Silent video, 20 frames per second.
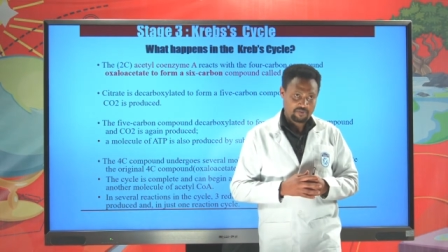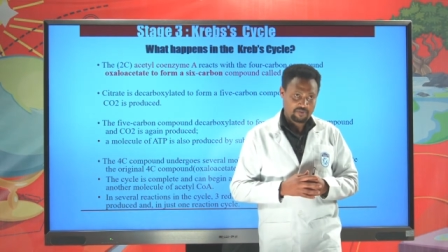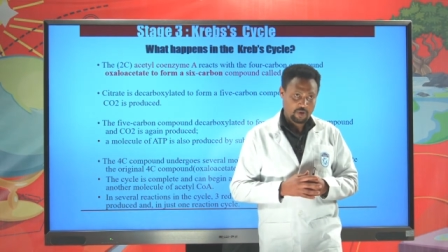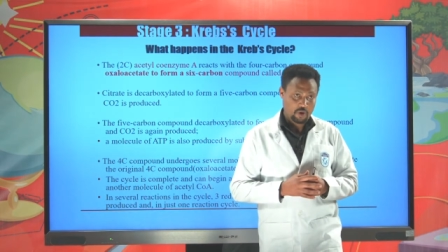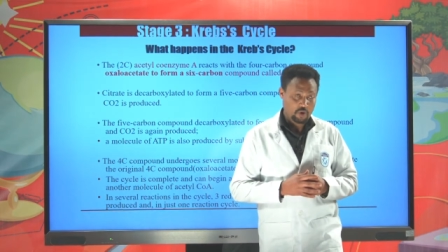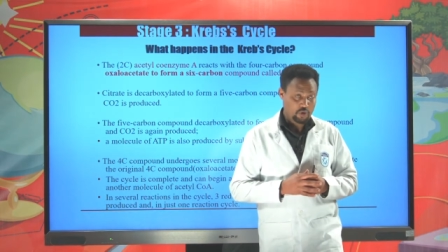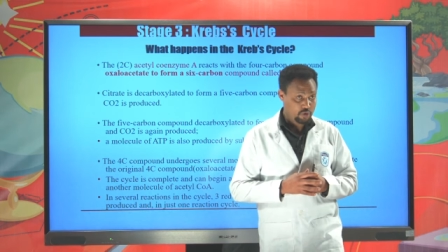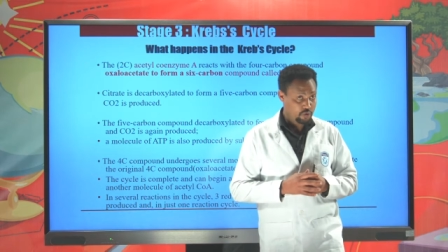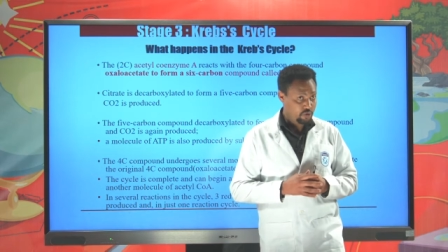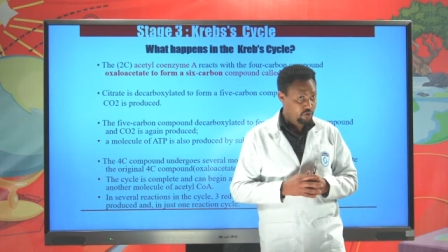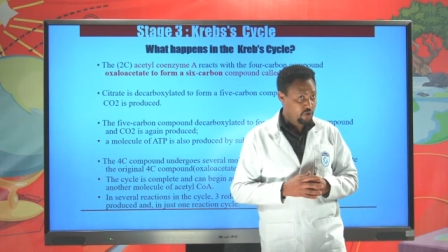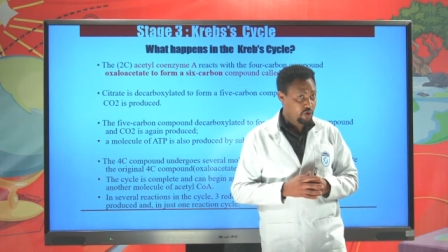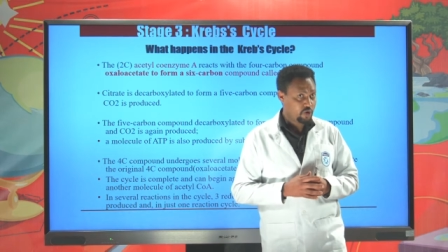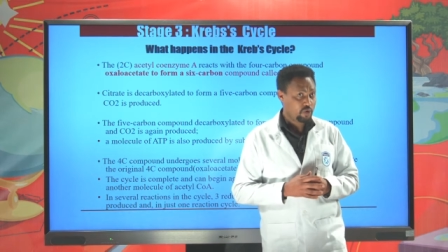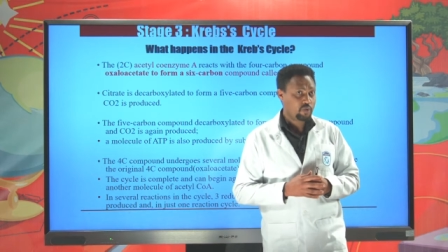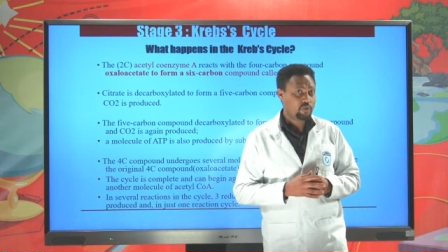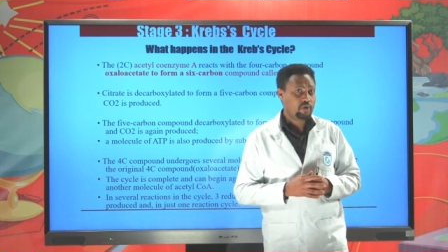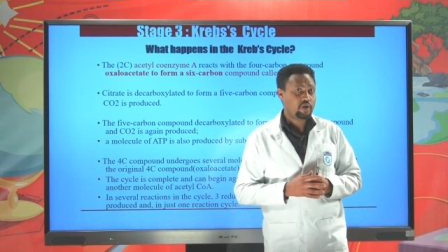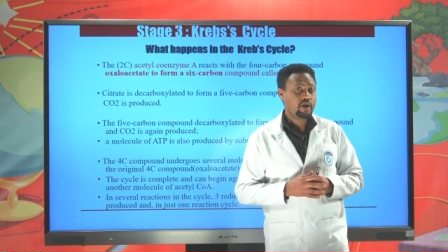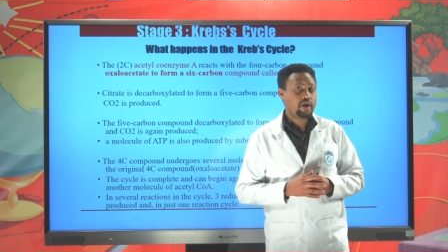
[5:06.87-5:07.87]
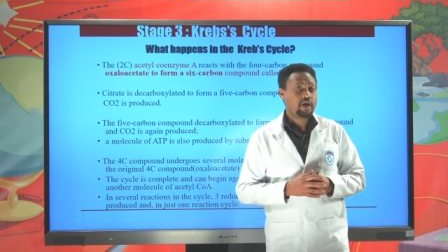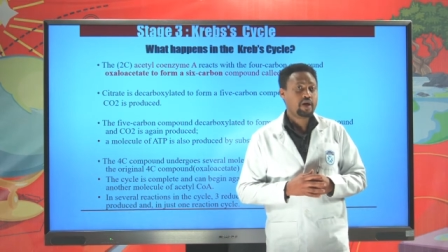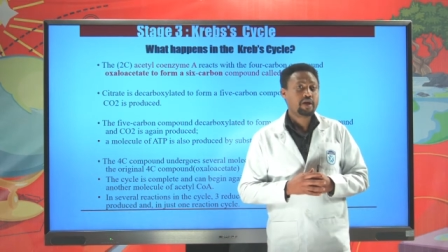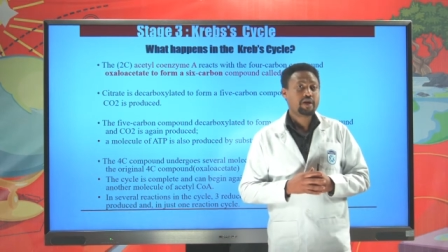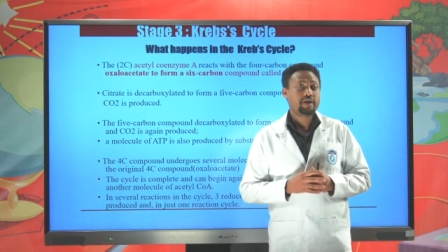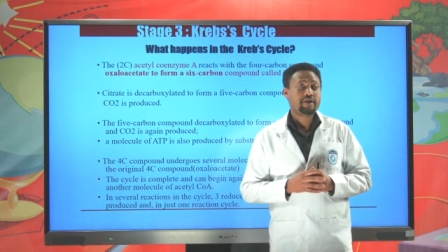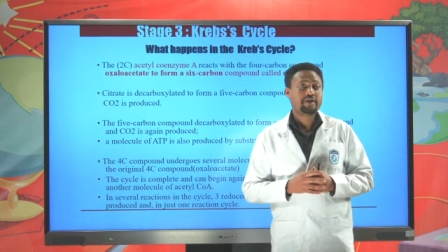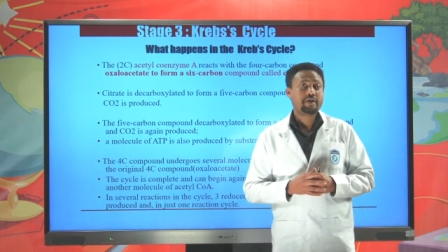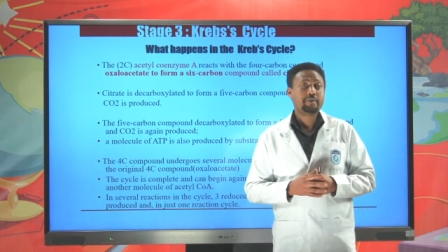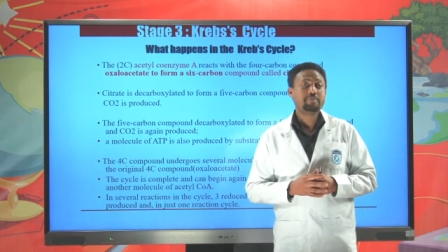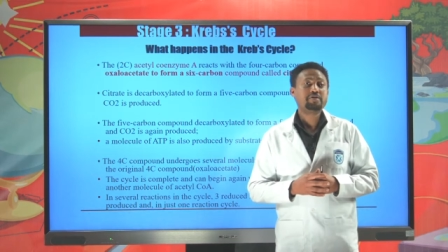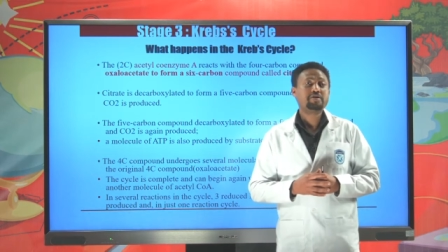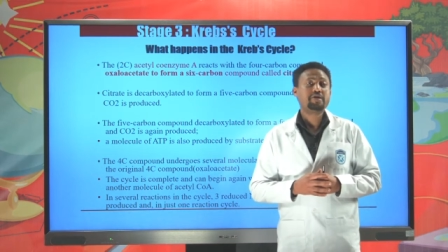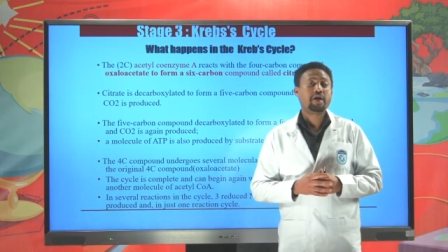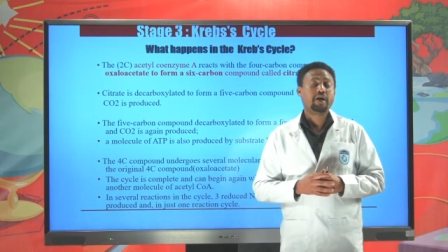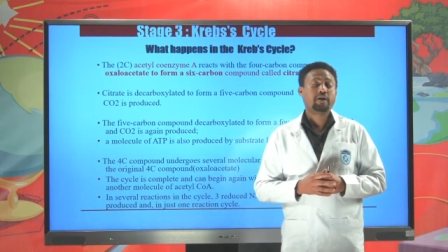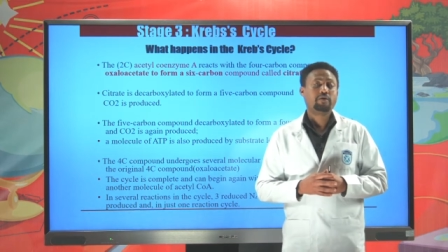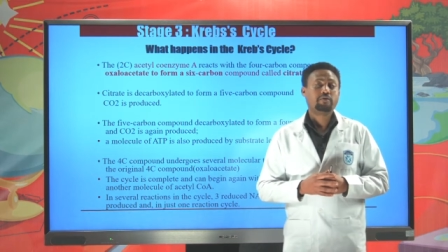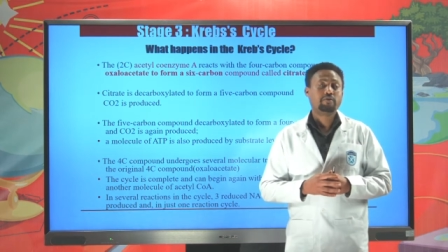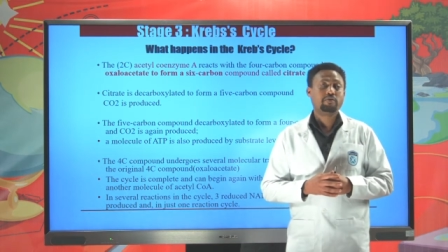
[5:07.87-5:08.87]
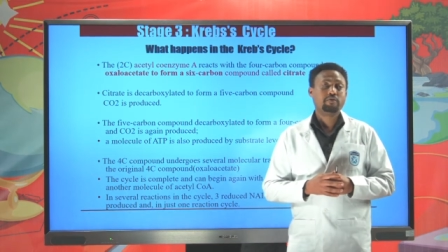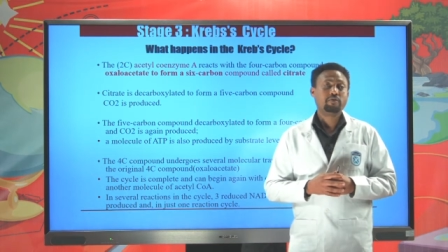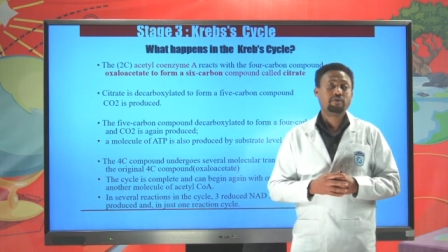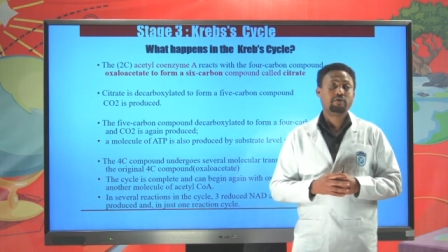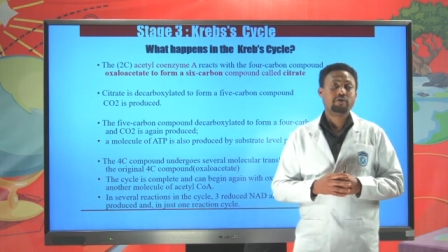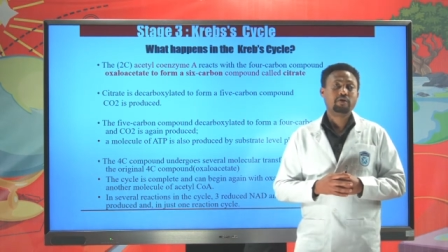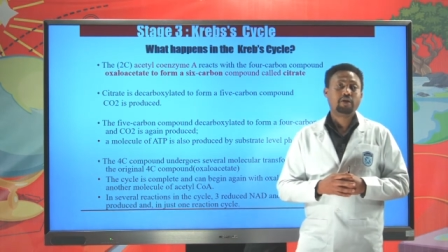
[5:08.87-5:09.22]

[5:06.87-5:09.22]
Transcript: You should know Krebs cycle